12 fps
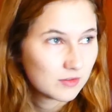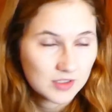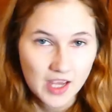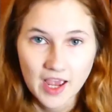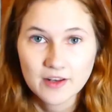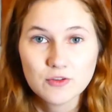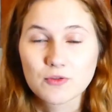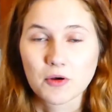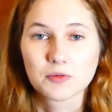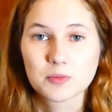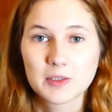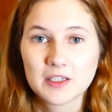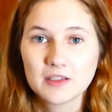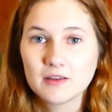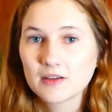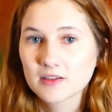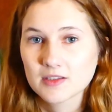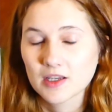10 year old me
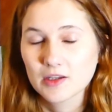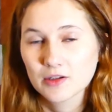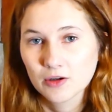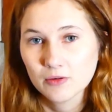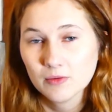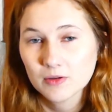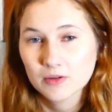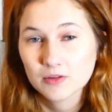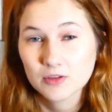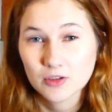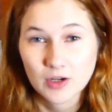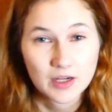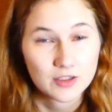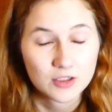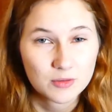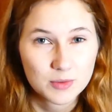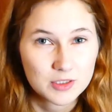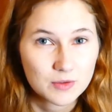and say, you know, you're, you're
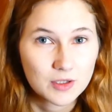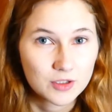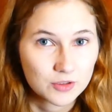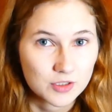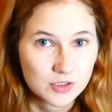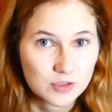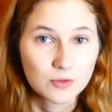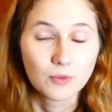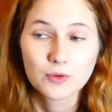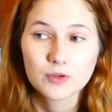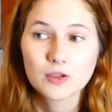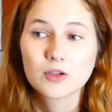going to be doing good in school.